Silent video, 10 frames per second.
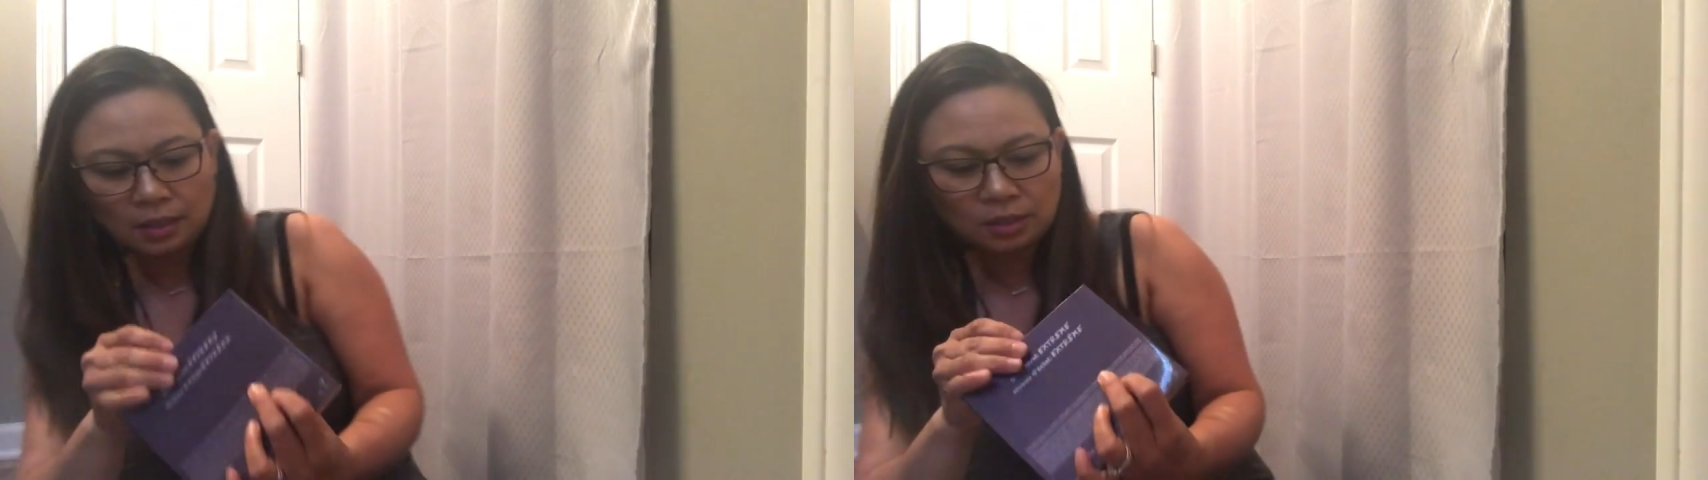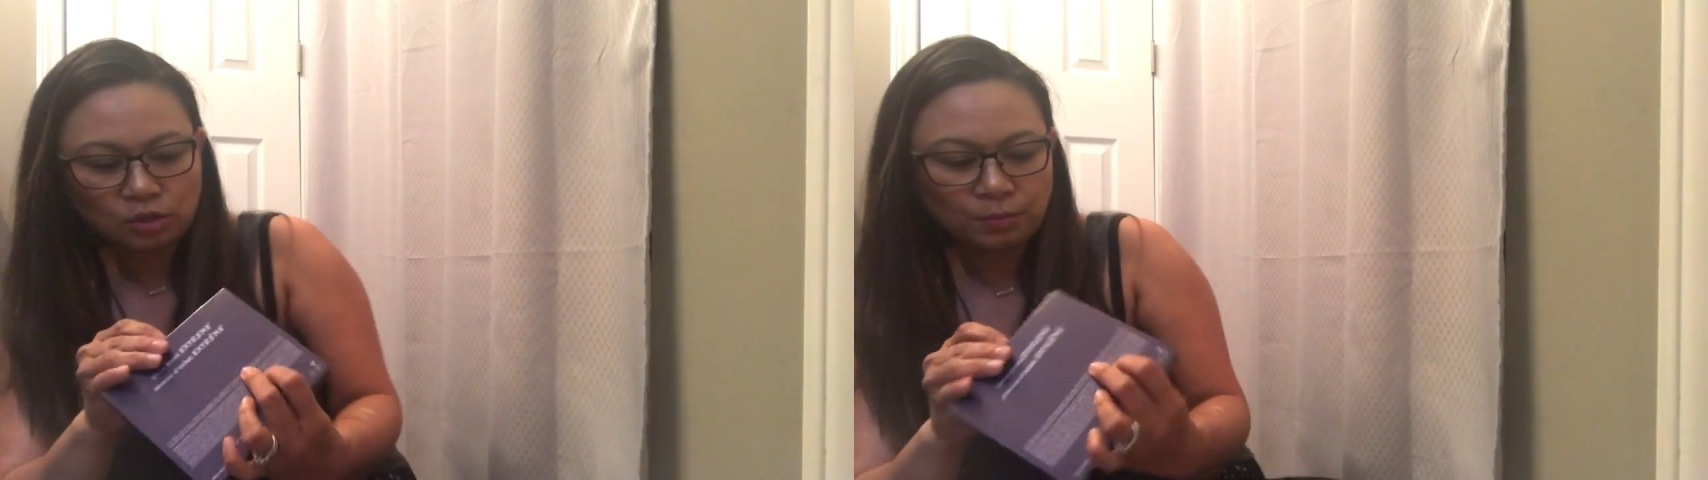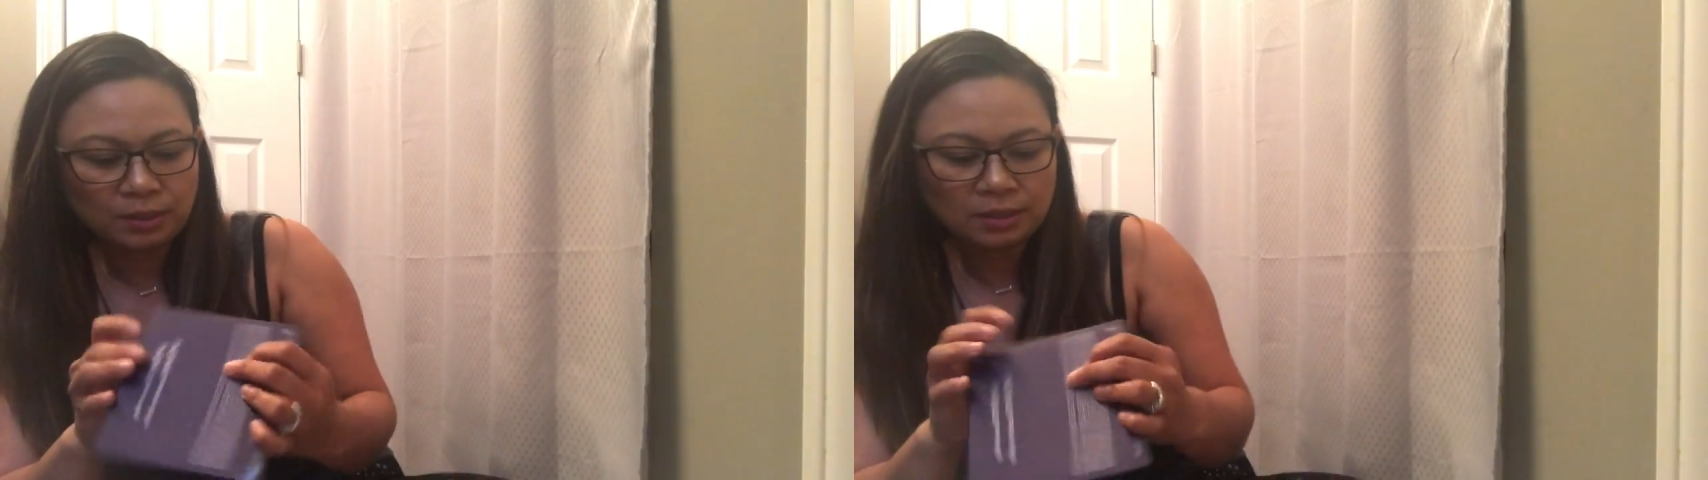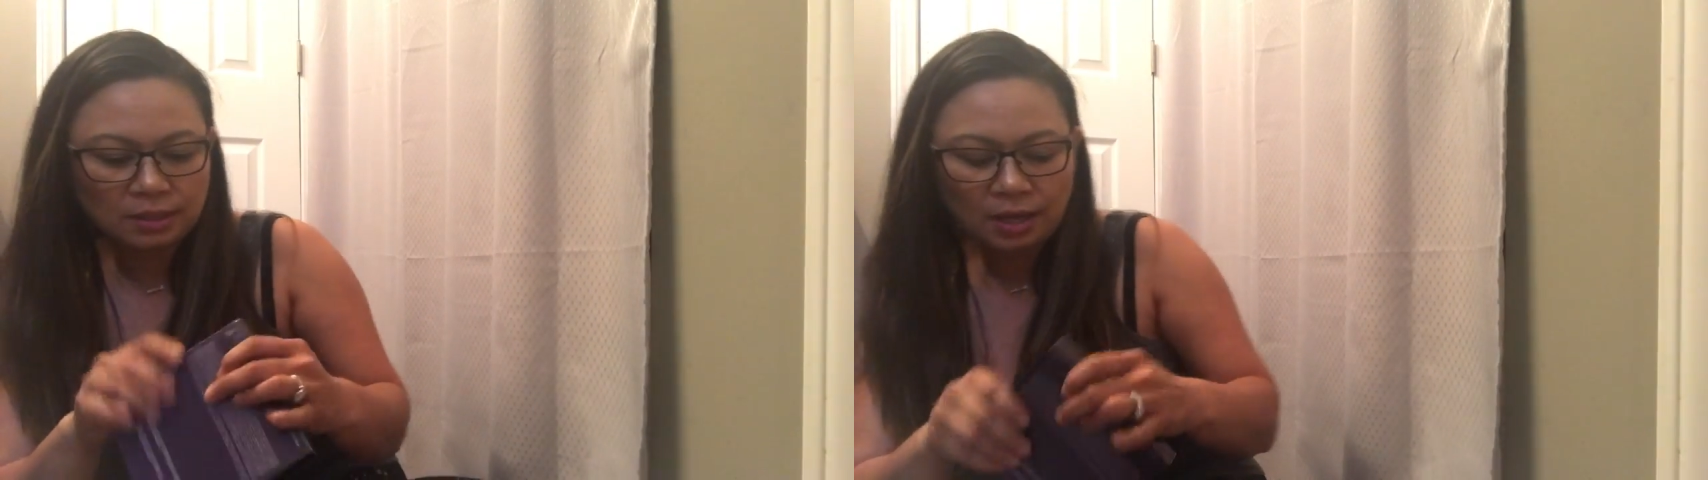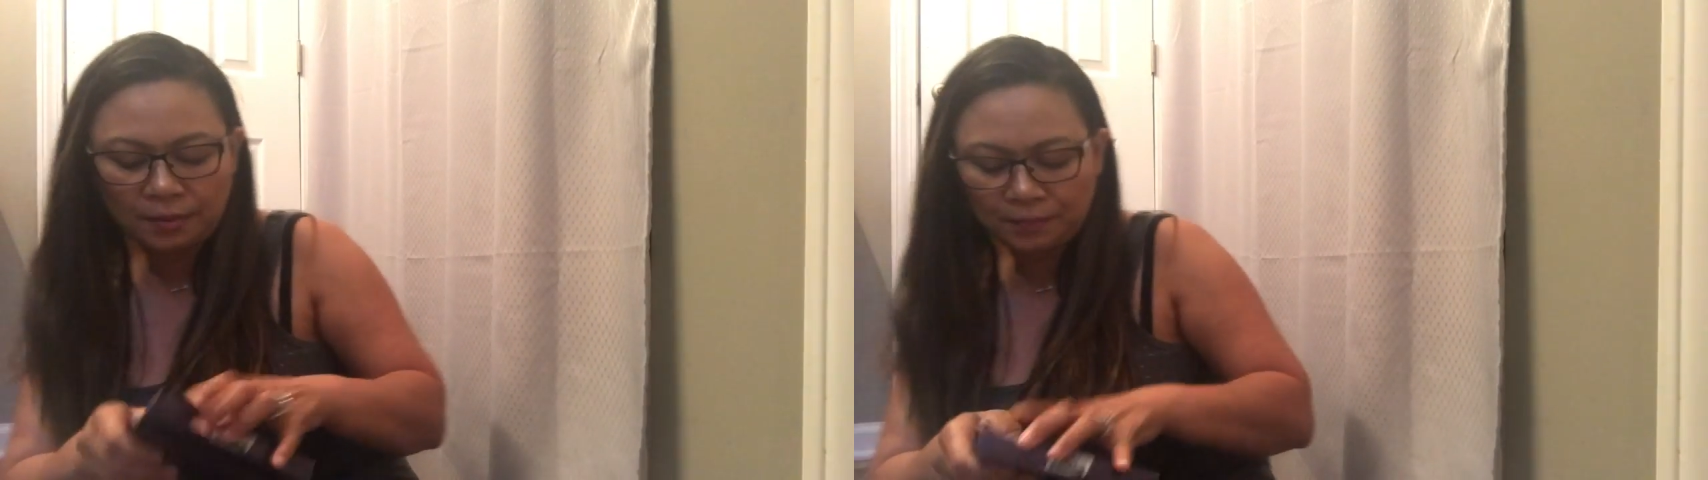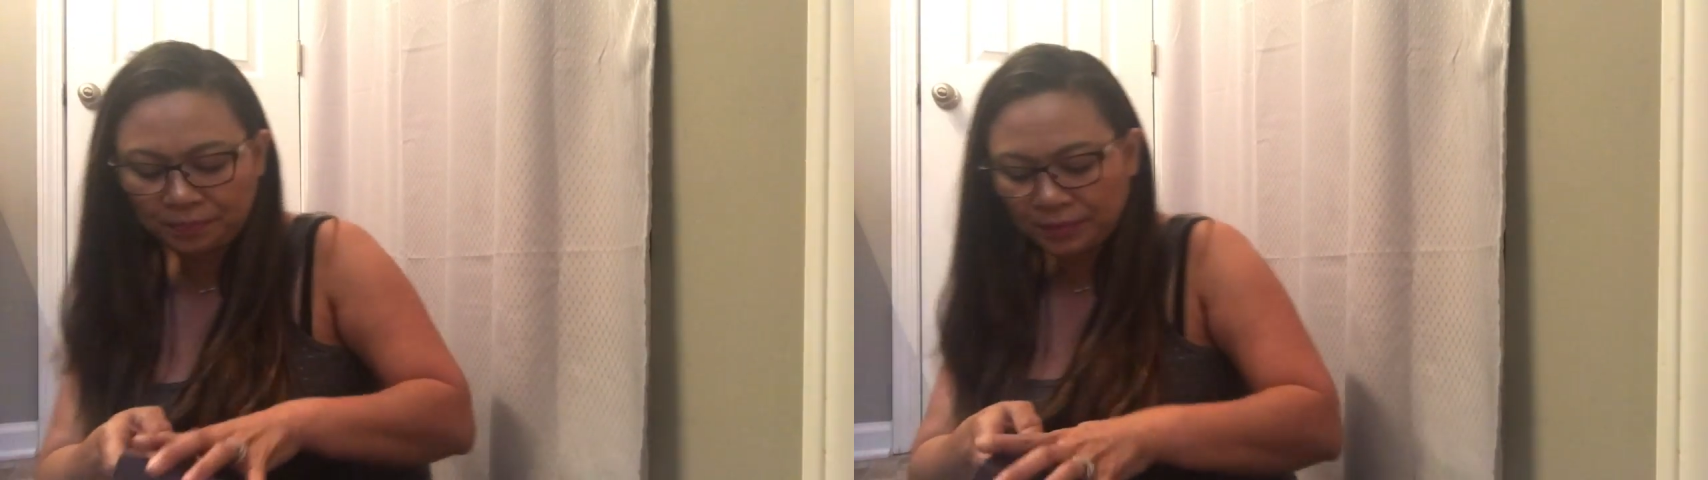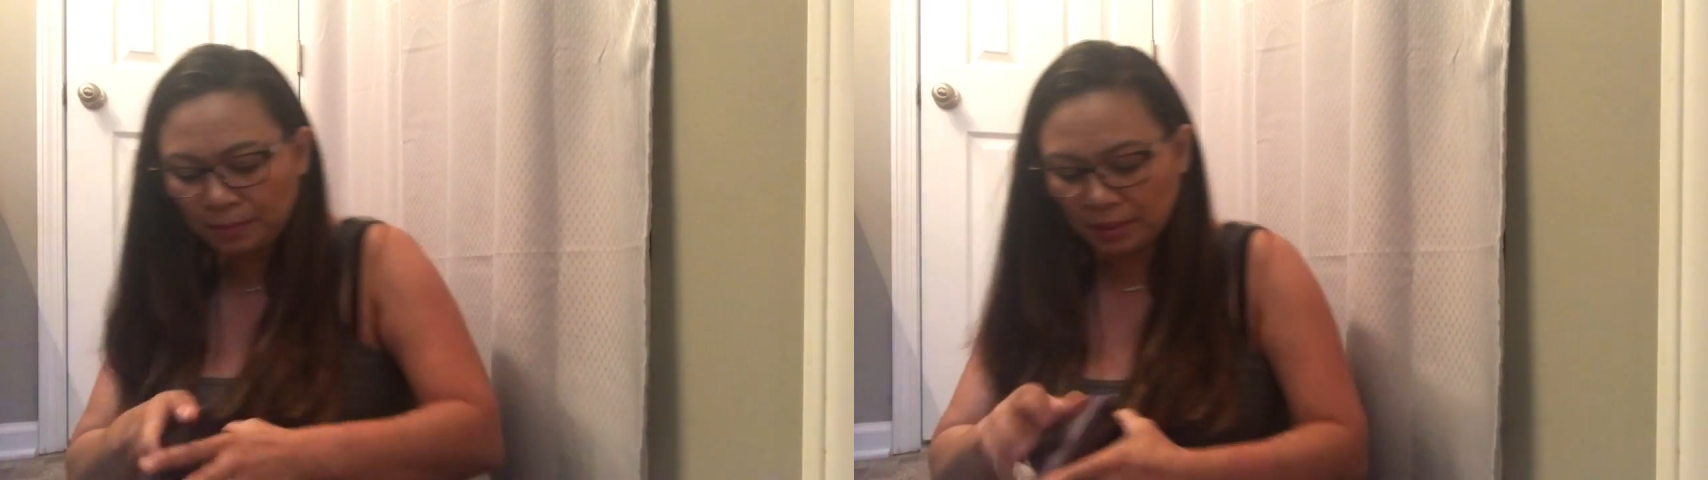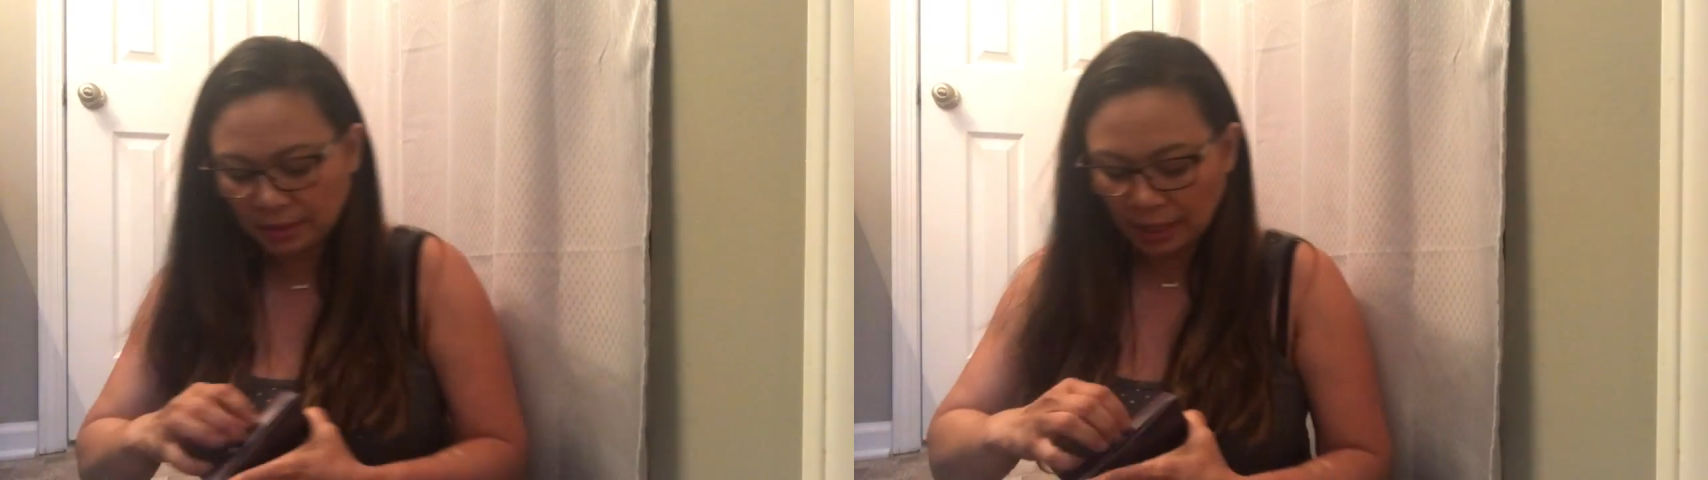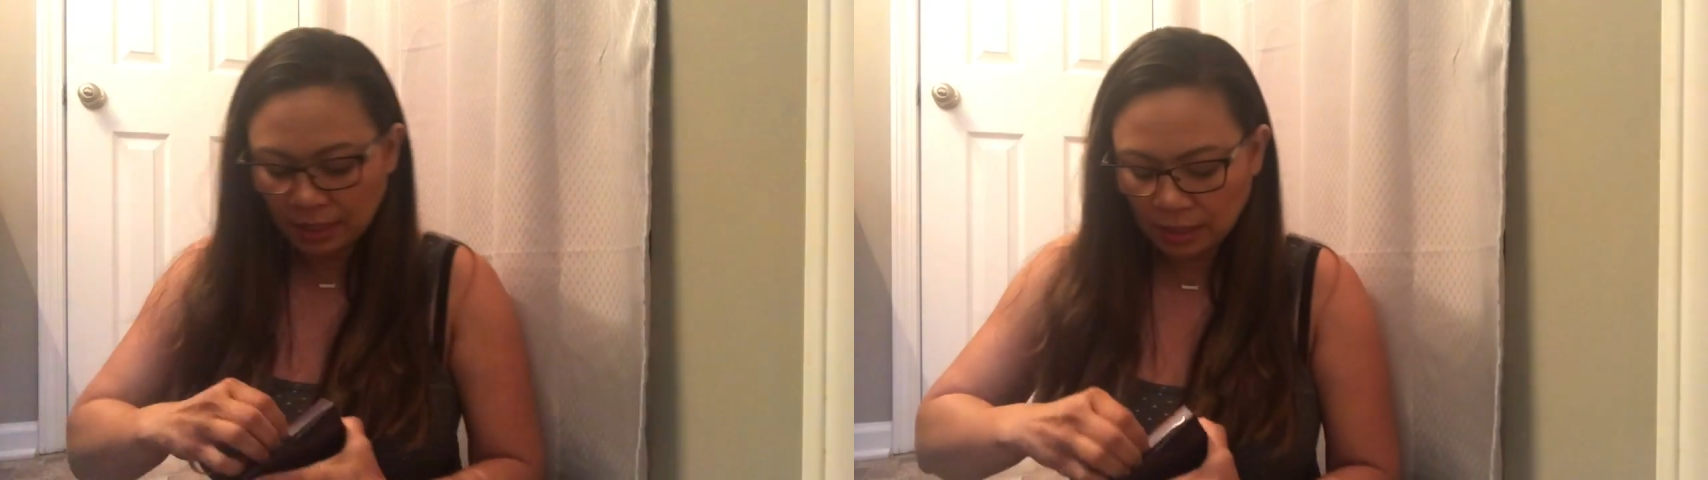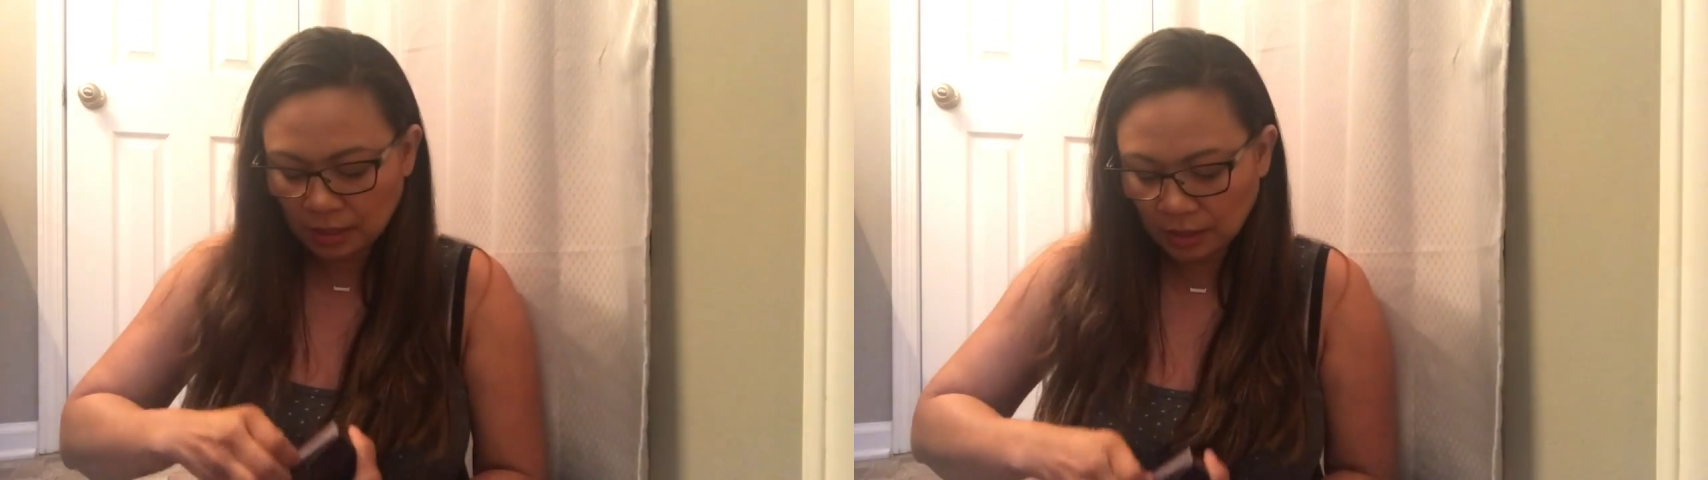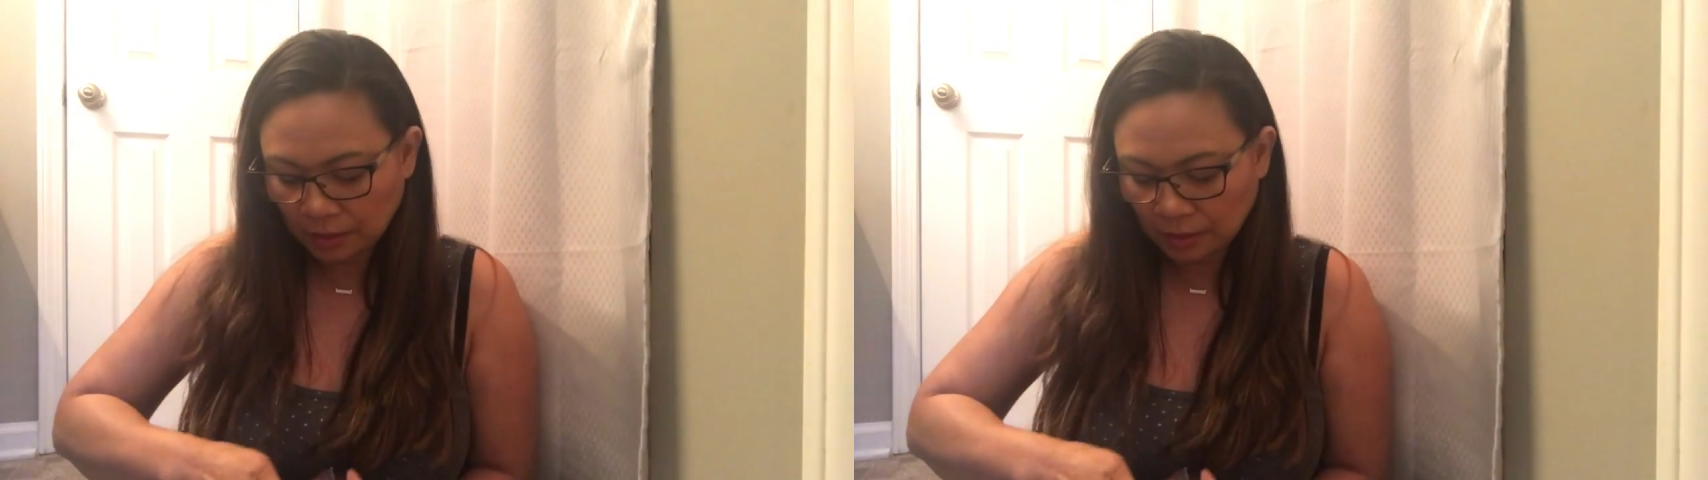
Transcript: Let's open this up. I'm excited.